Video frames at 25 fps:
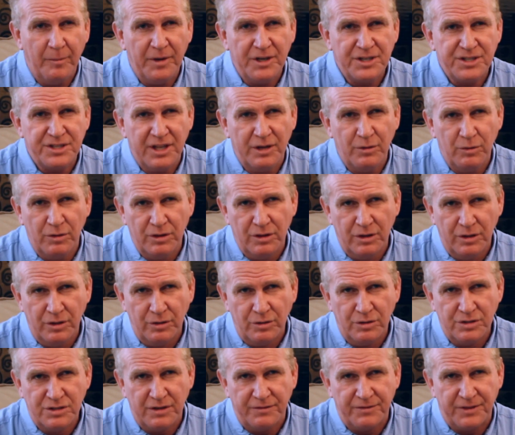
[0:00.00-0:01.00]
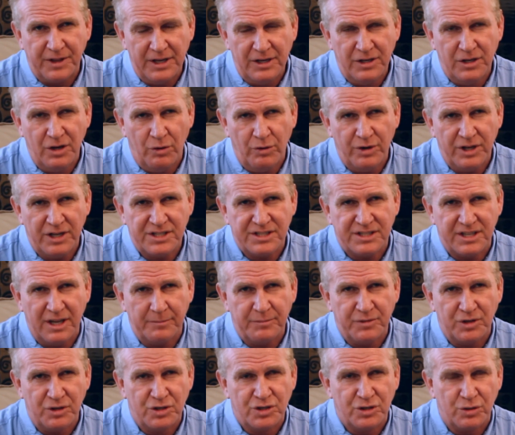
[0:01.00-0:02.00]
much they will lose if they don't
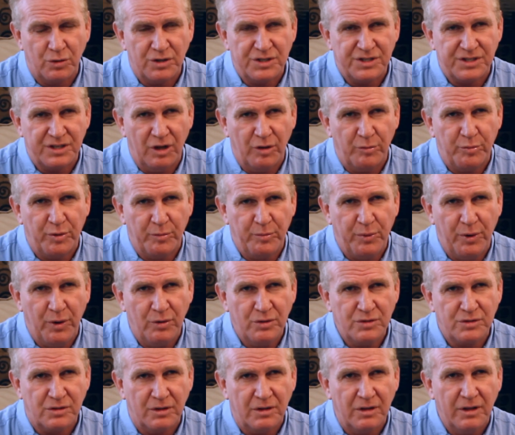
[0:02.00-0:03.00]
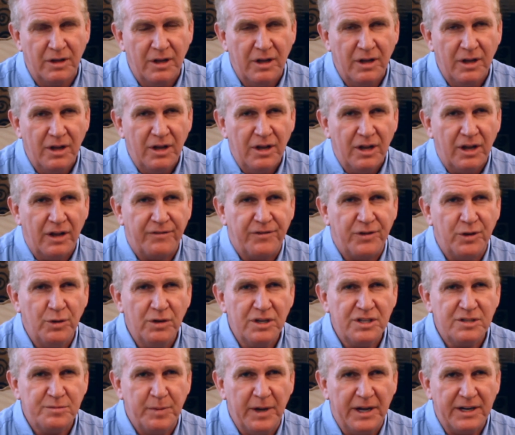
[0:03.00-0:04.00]
accept your short sale proposal. If
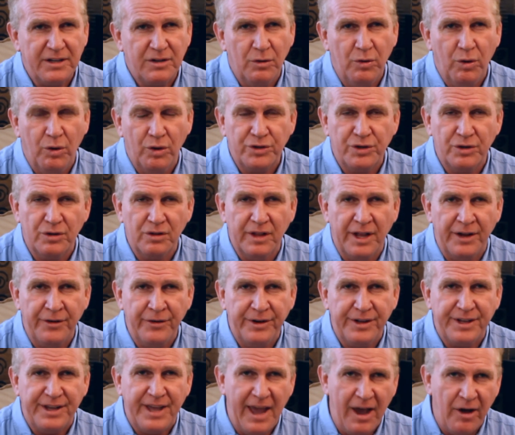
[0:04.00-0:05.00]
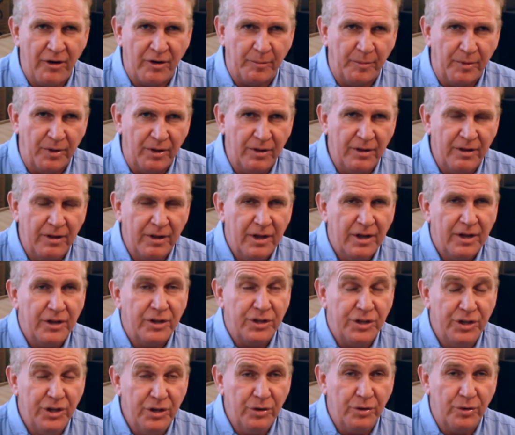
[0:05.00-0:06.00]
you expect to hold your lender accountable,
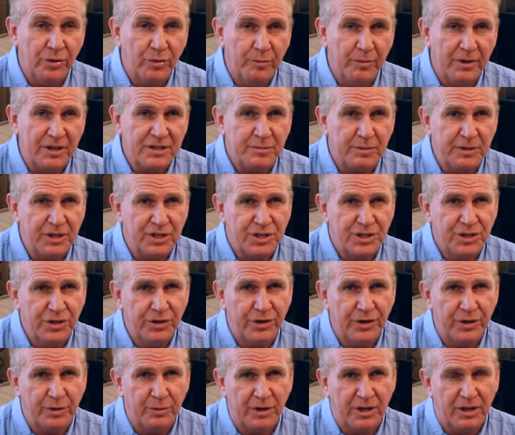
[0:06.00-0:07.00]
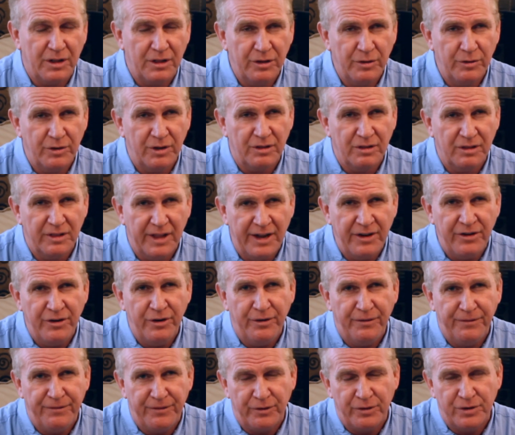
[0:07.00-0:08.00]
you must be sure to include a
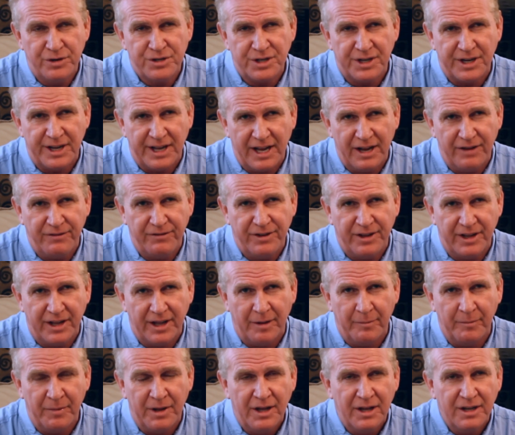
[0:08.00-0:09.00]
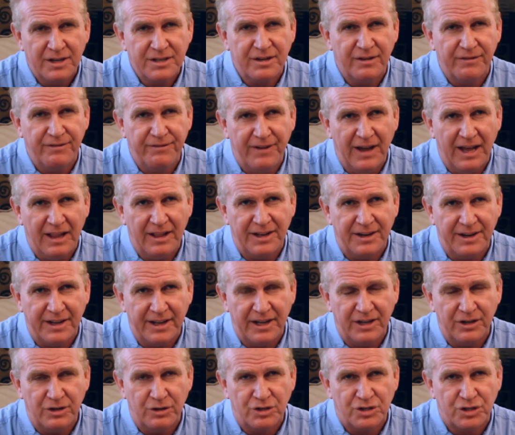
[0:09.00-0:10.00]
lender version AVM to
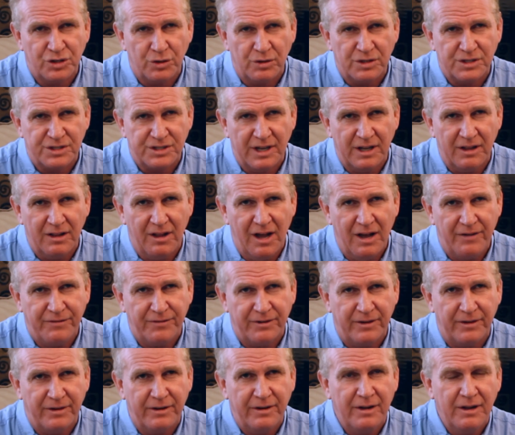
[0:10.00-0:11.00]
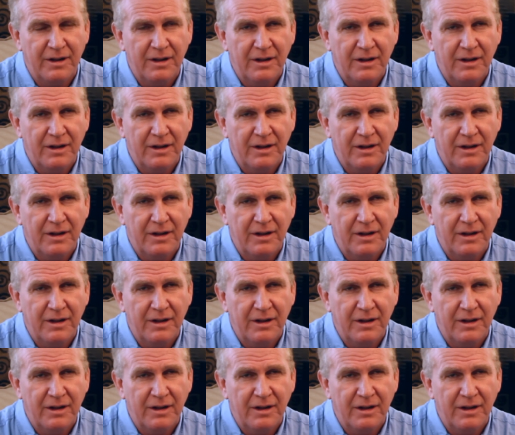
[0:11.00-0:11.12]
validate your short sale offer.